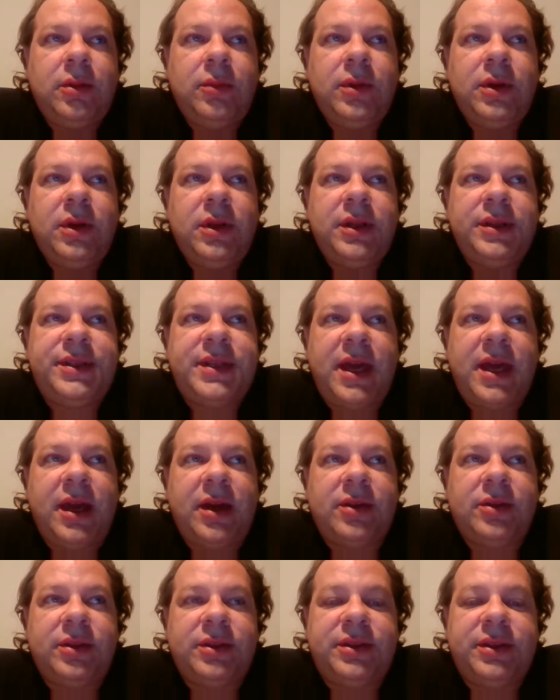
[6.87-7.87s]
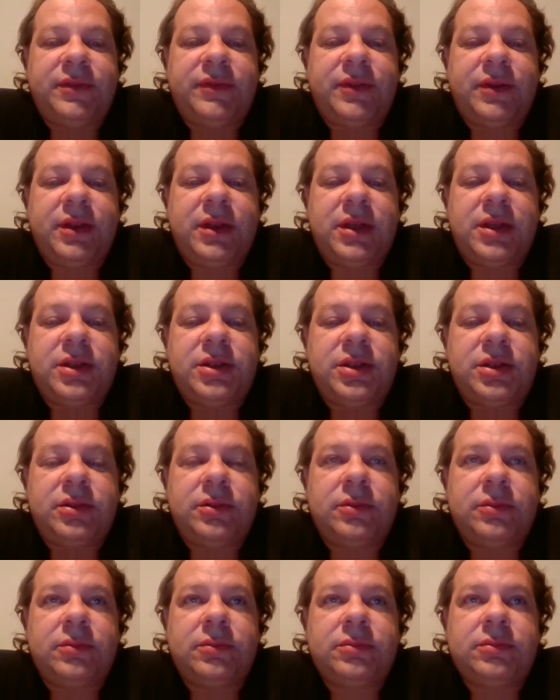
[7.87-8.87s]
We're going to tackle a different
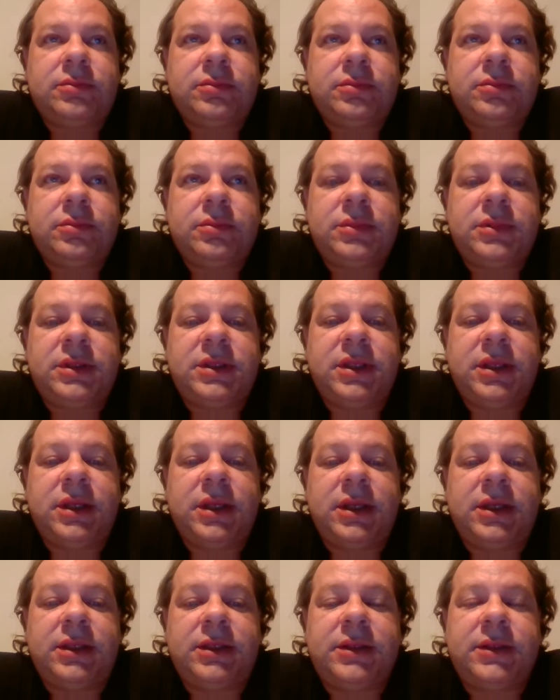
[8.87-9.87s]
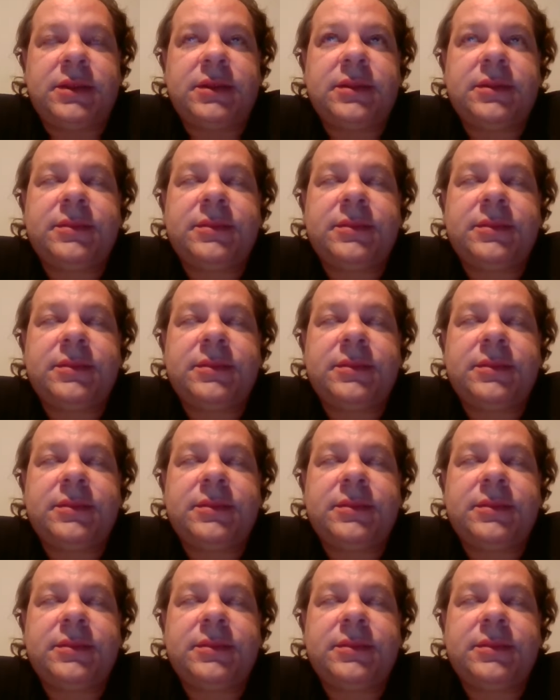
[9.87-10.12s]
issue tonight.